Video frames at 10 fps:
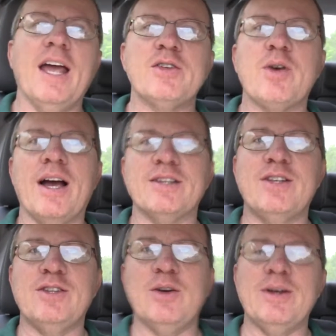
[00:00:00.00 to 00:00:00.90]
and tries
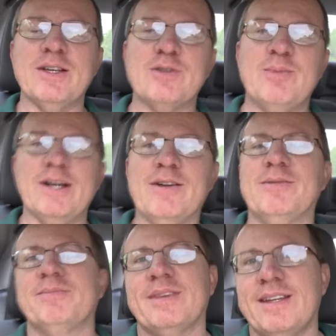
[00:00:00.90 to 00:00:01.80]
to do His
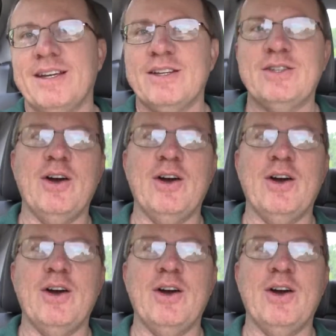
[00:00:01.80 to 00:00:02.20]
will.